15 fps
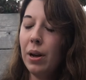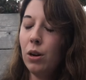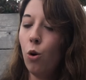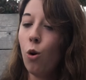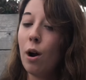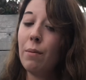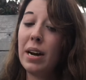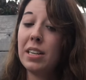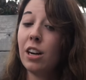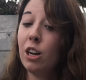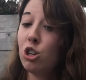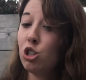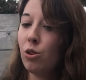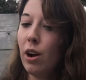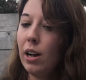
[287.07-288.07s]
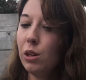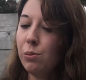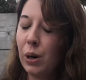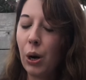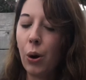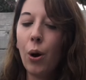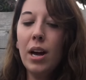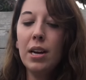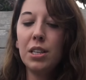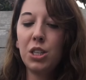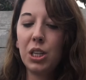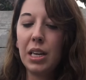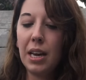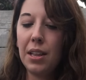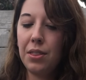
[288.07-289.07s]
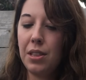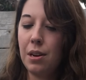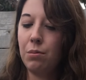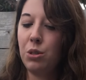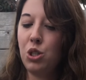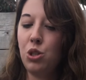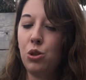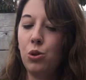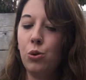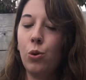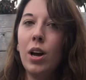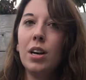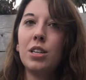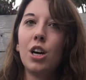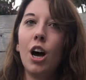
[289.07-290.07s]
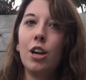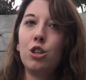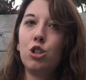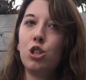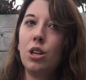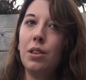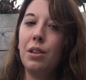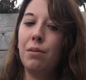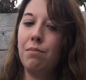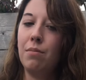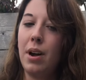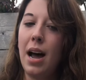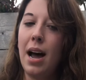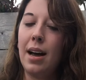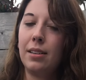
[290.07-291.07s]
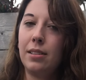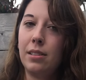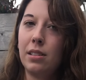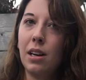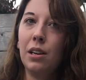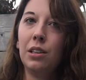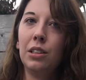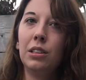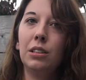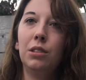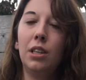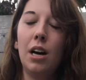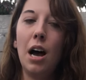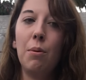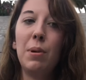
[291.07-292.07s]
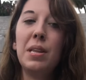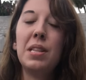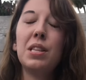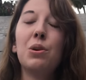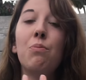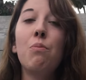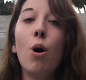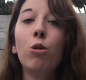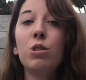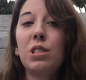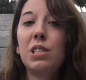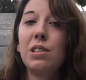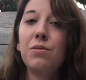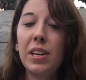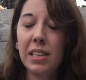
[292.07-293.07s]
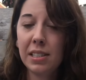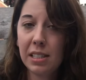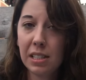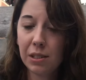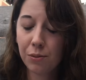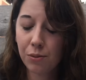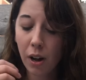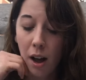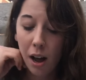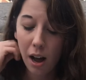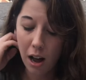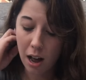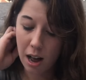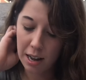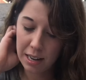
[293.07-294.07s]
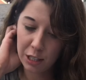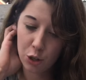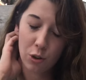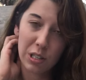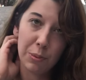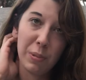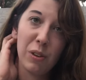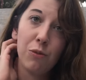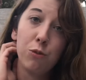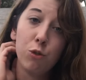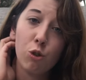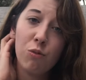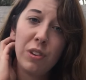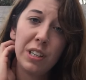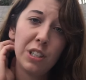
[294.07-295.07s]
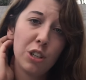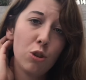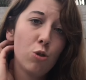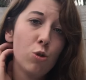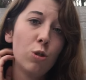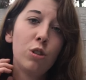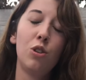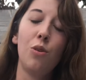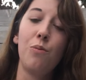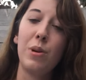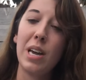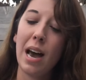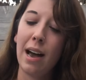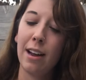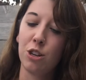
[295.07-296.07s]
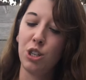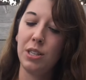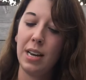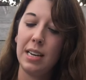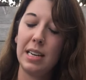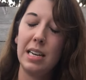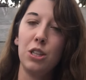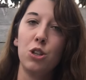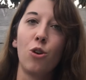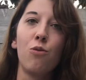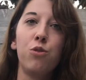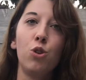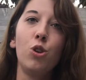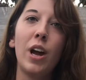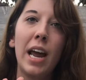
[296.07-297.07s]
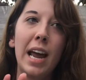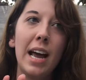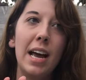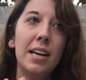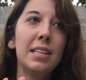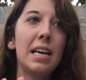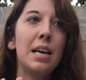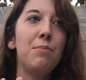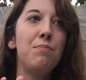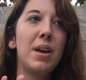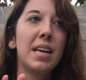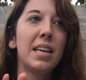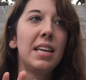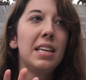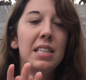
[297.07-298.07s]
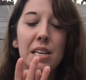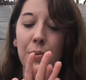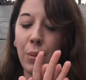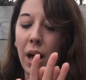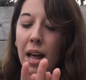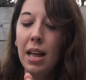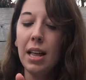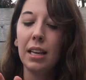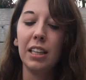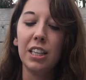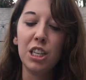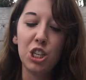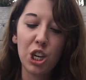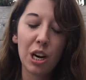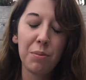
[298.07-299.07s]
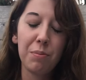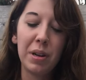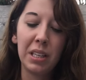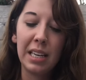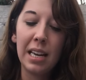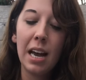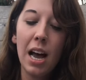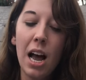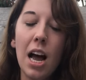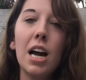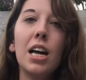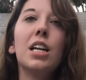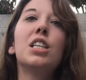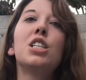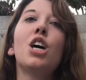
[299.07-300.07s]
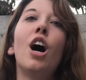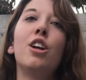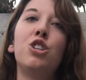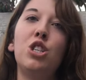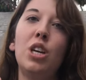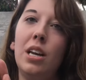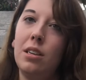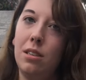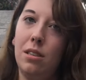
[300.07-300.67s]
or I might touch their elbow to get them to touch the mask. And then the most invasive is going to be full physical, so me actually taking their full hand and making them legitimately touch it.